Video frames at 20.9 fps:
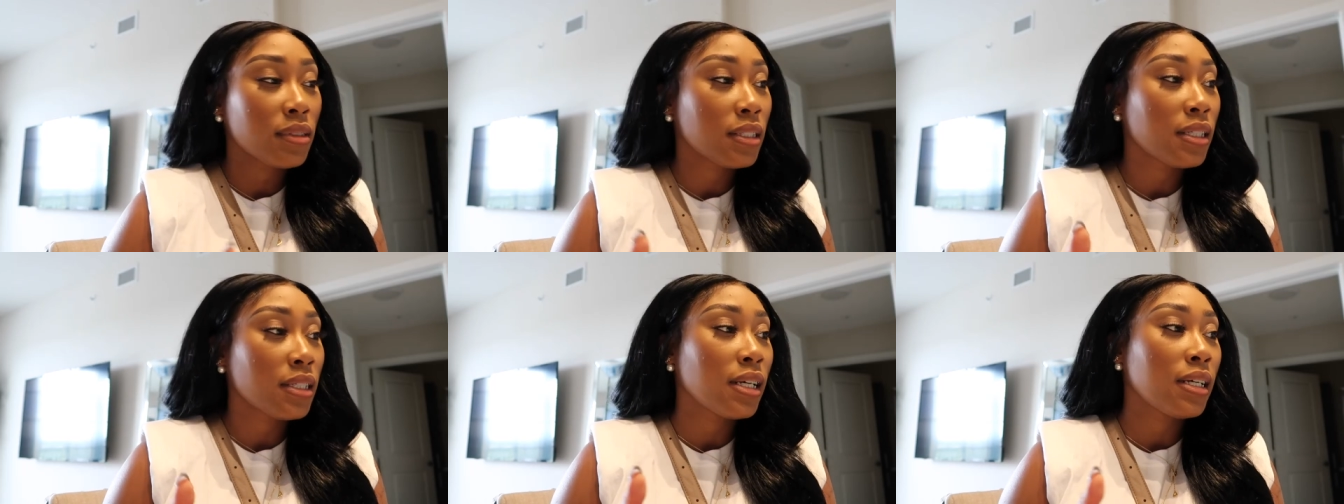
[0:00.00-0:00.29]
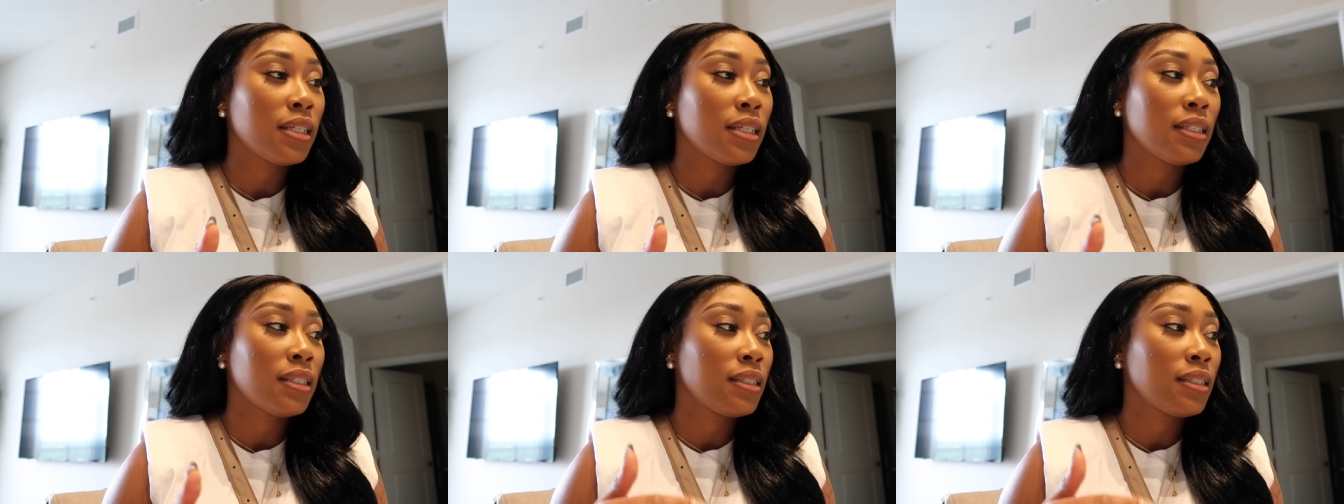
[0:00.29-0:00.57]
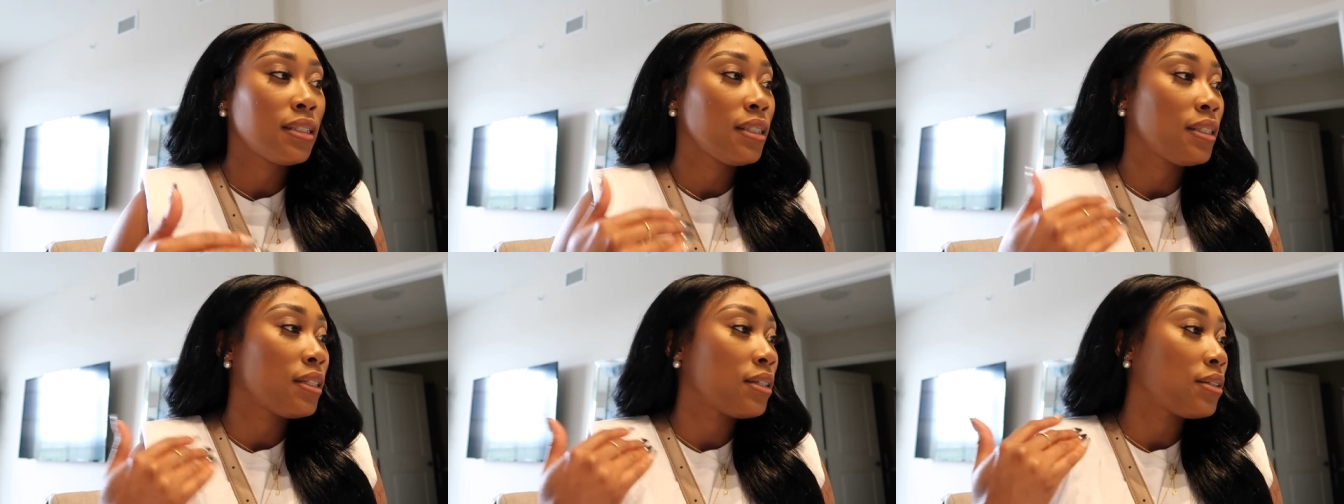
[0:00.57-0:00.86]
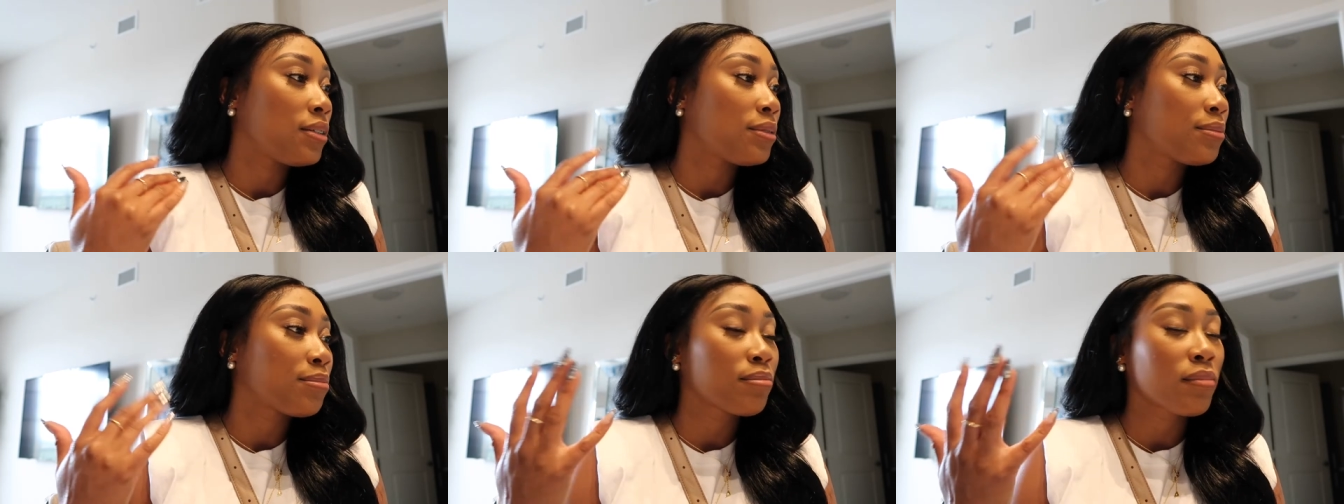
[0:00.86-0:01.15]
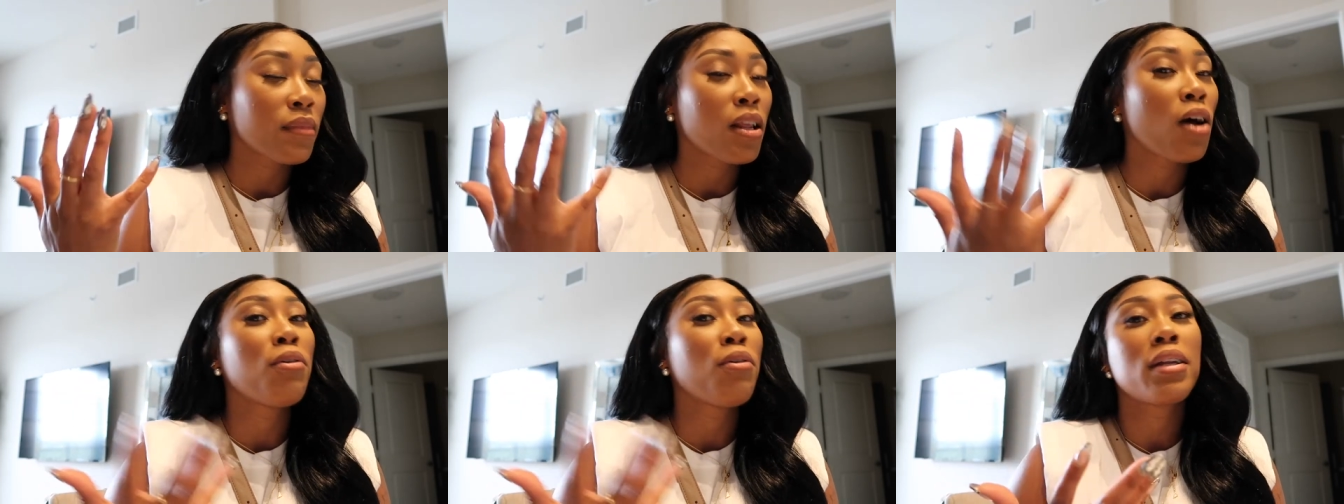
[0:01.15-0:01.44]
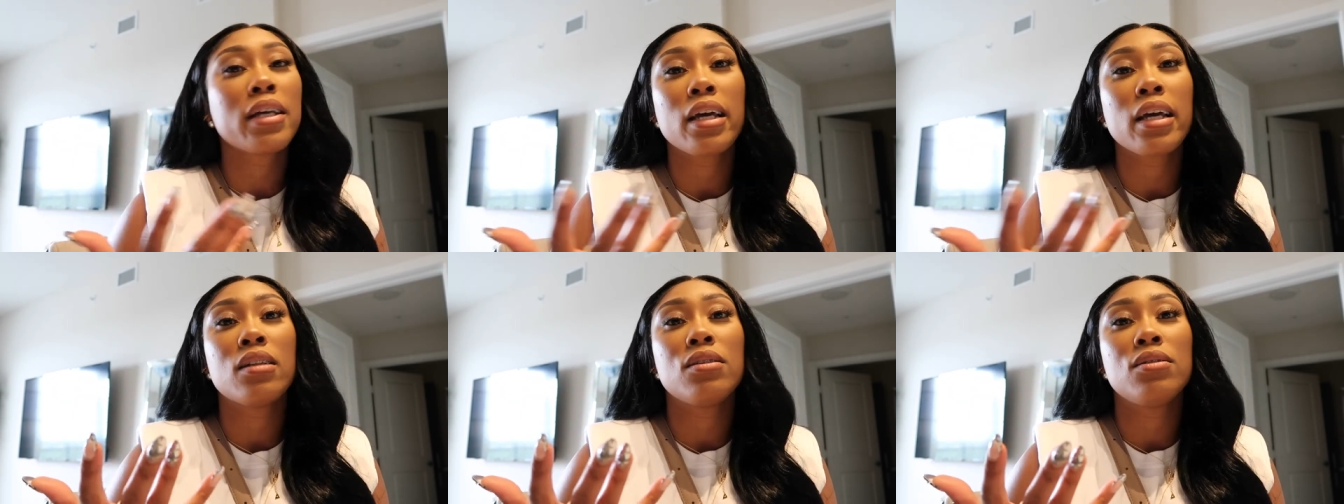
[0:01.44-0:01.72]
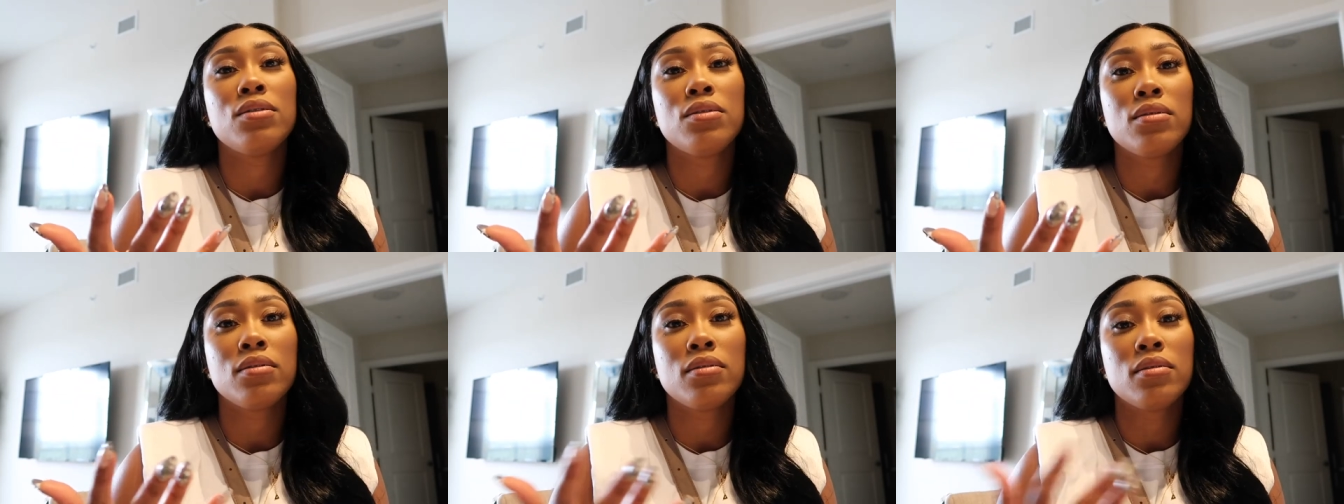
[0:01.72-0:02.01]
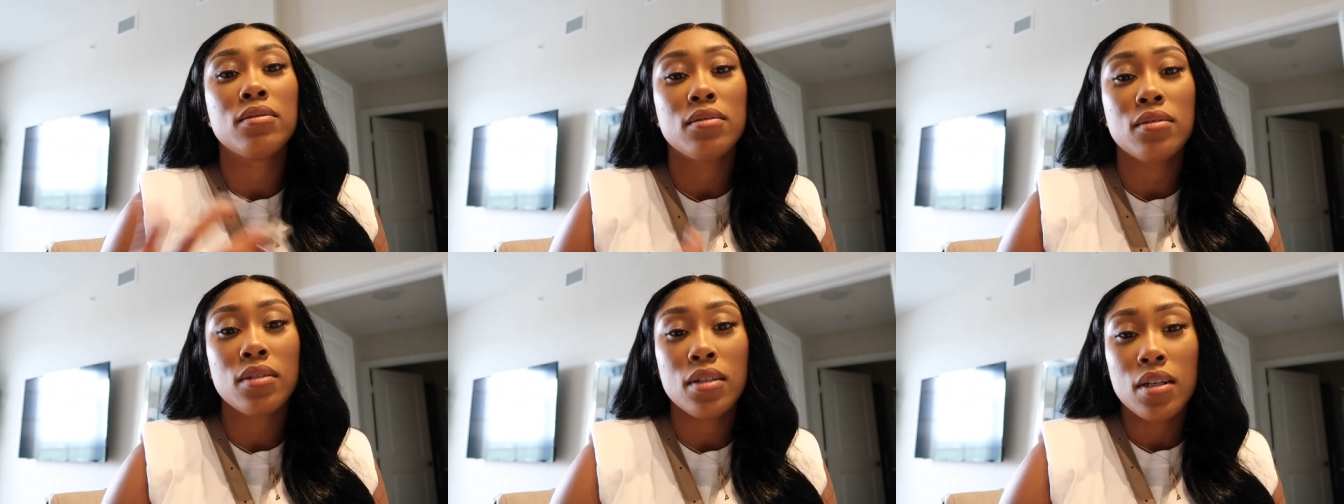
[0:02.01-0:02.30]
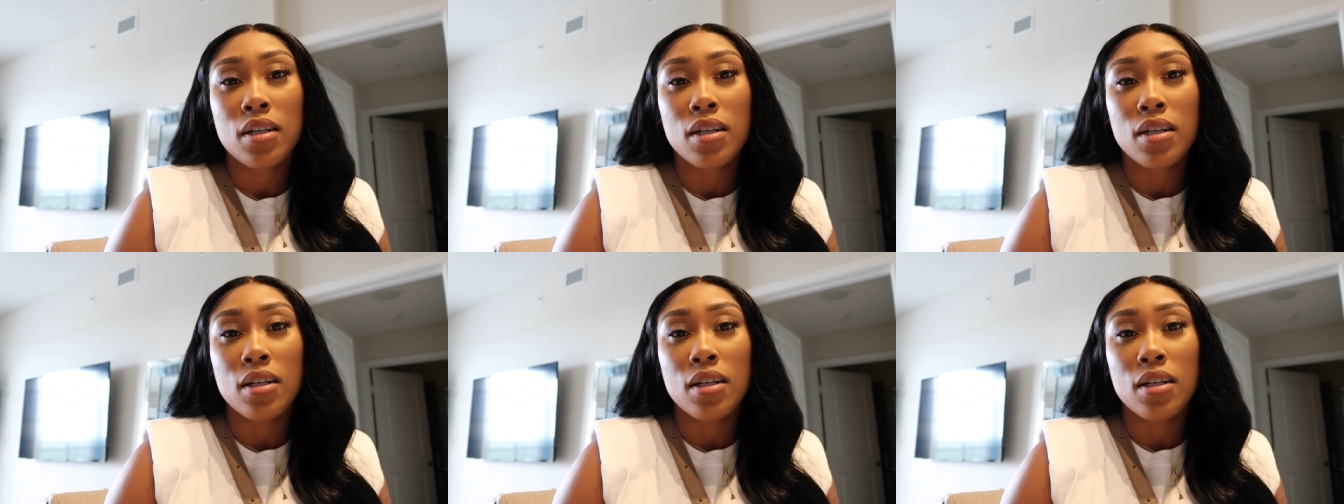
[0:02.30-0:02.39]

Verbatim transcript: because, you know, I want to get new